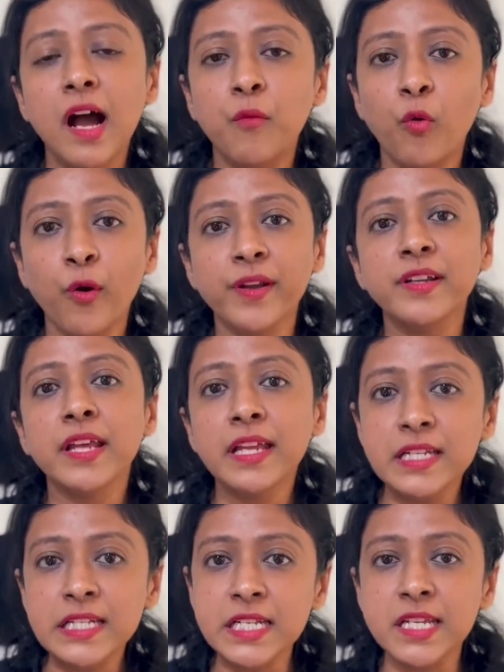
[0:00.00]

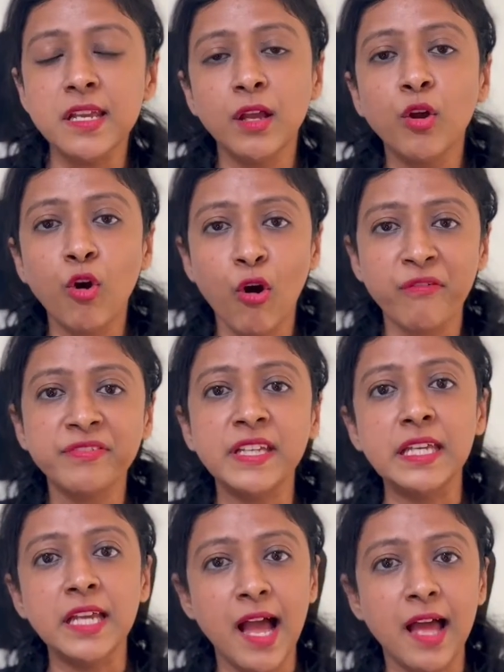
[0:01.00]
avoiding tea,
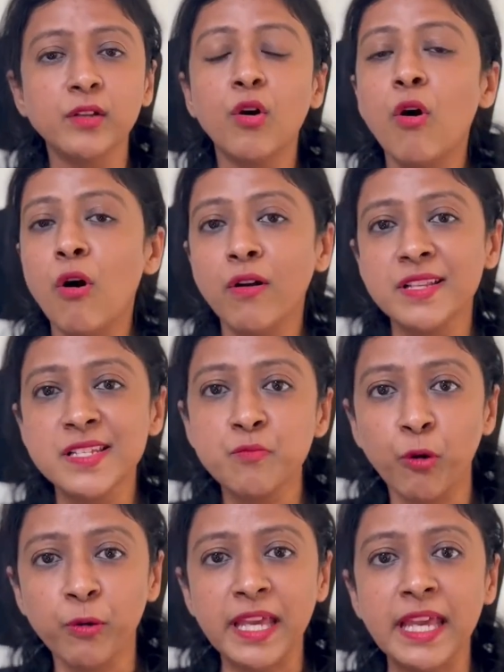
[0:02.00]
coffee, alcohol,
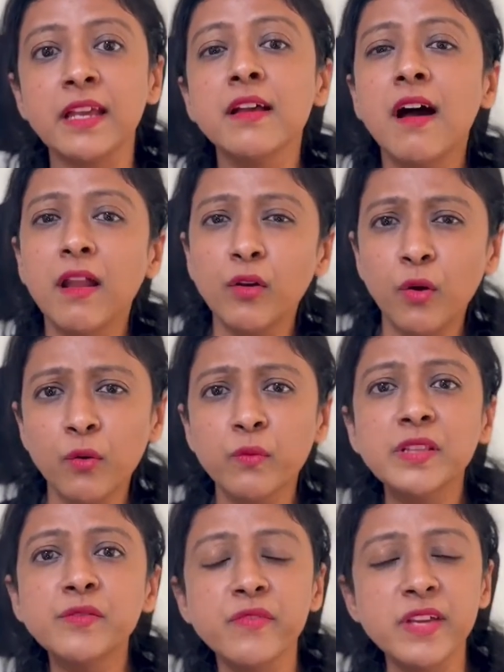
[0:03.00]
smoking,
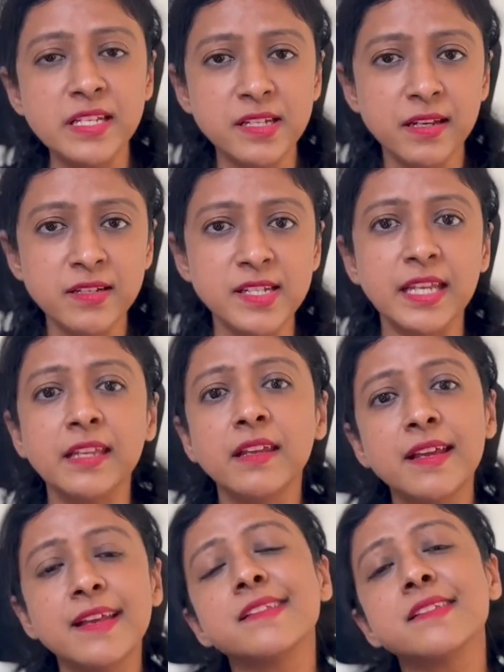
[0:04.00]
along with wheat and
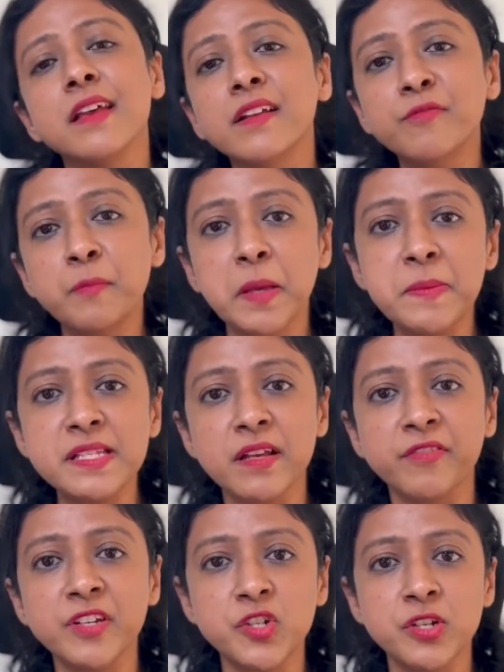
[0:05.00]
dairy itself, may be
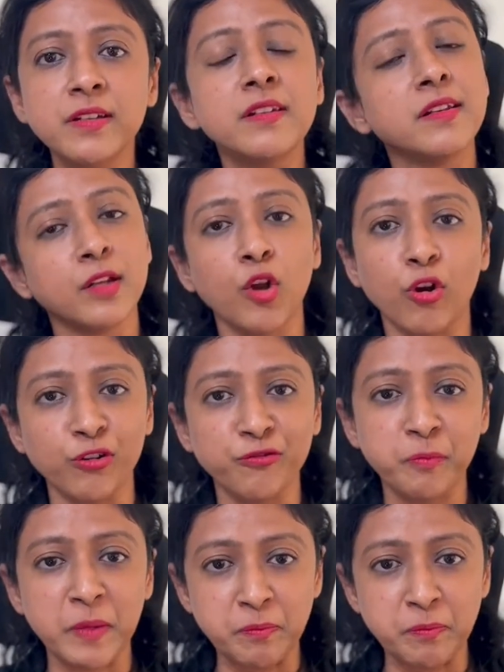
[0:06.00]
sufficient in a lot of